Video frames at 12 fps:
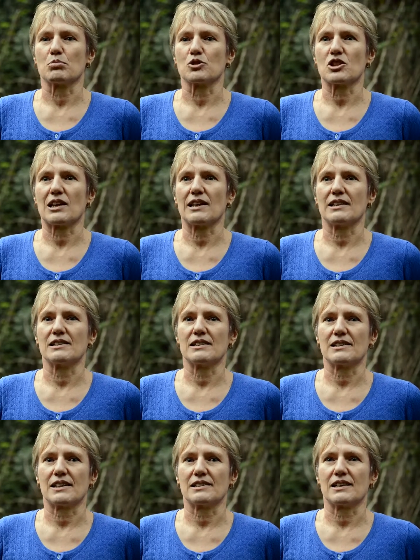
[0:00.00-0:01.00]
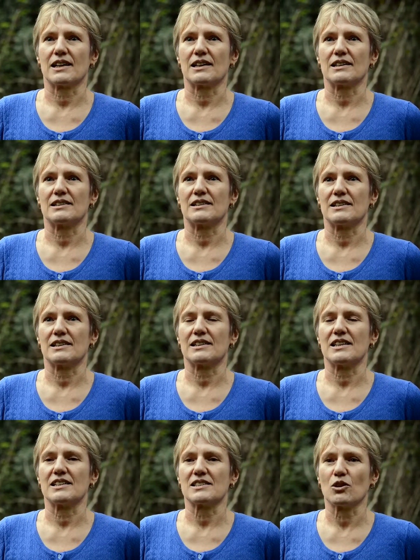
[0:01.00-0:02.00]
bushland
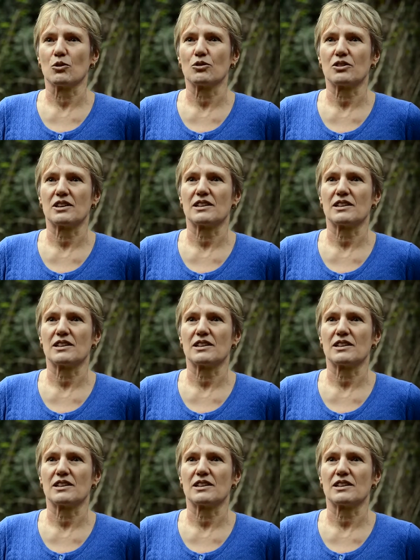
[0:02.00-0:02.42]
that is healthy,